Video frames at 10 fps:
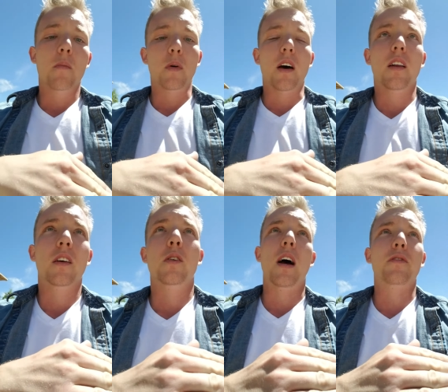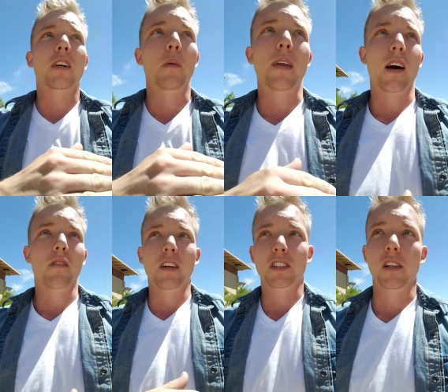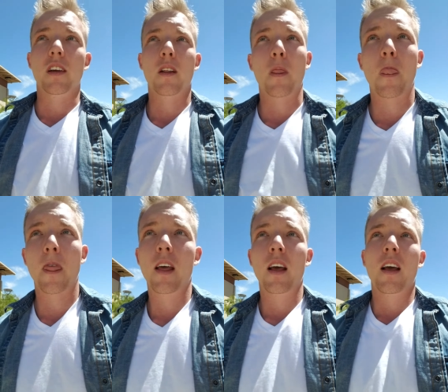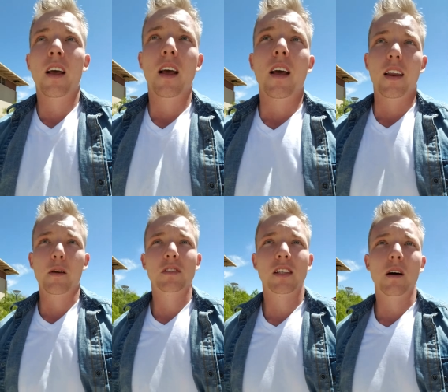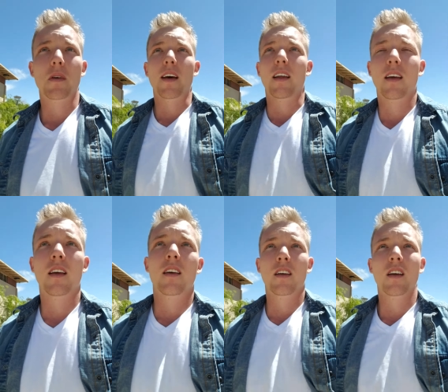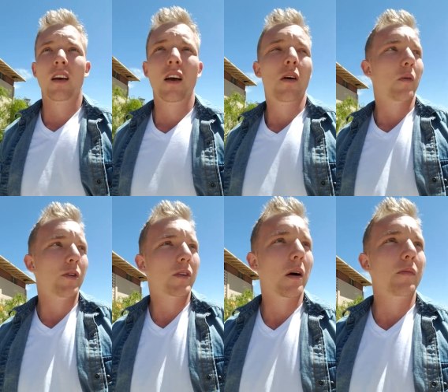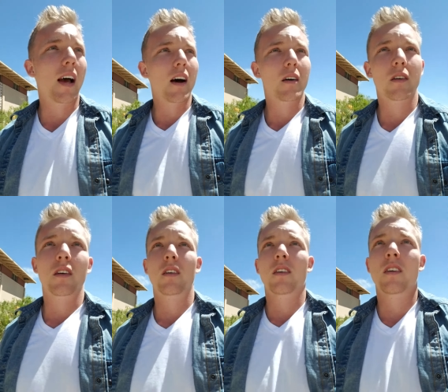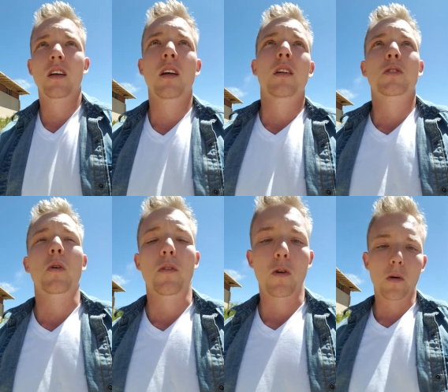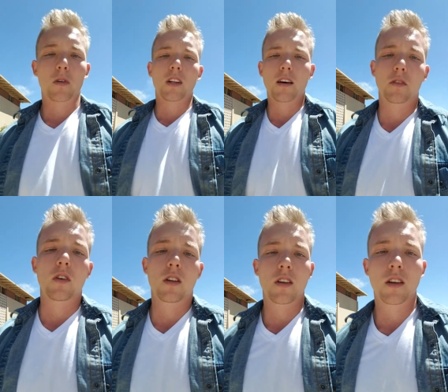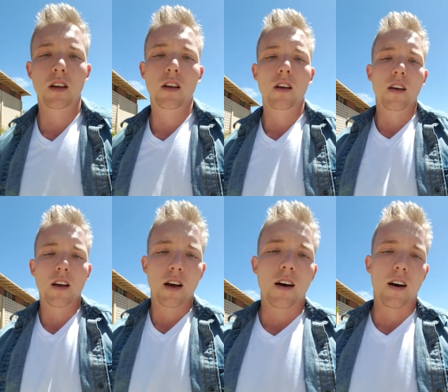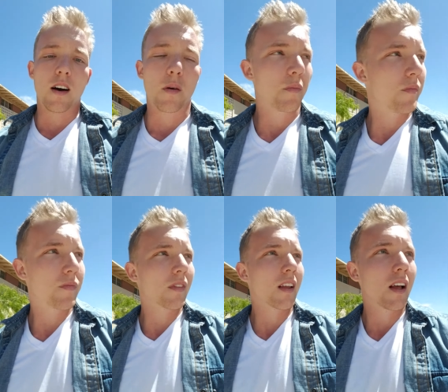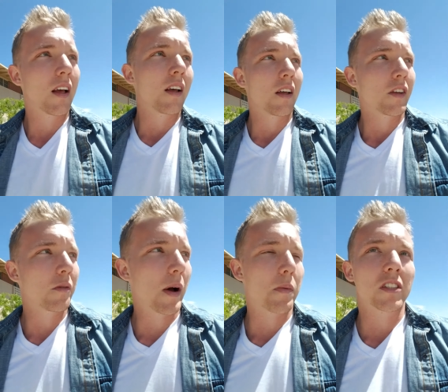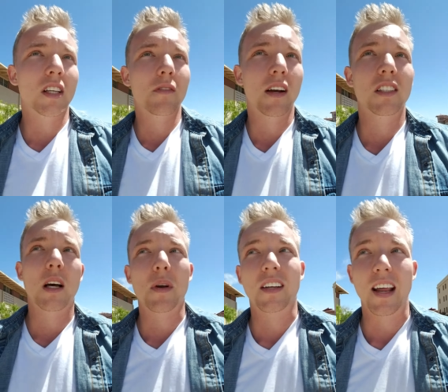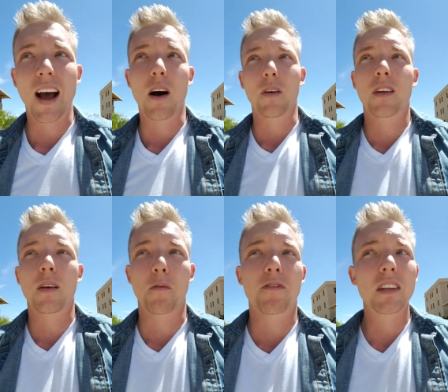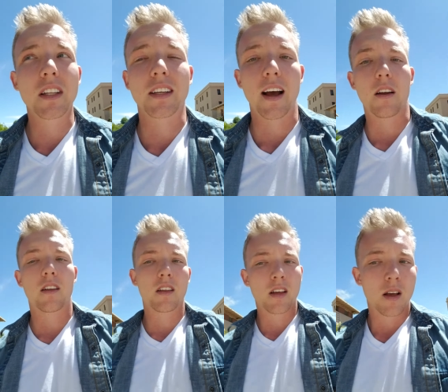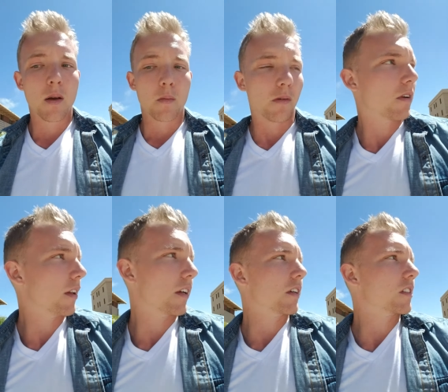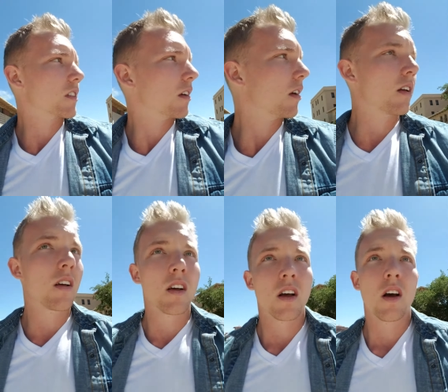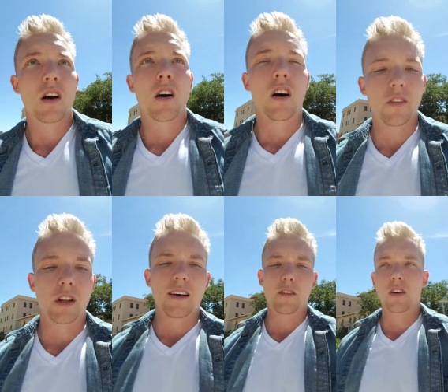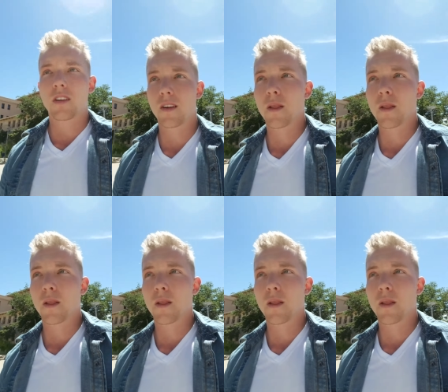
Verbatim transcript: but you have to come down eventually. And he was telling me that when you come down to a normal level, um, you might perceive that as coming down and feeling down, but really you're just on the level.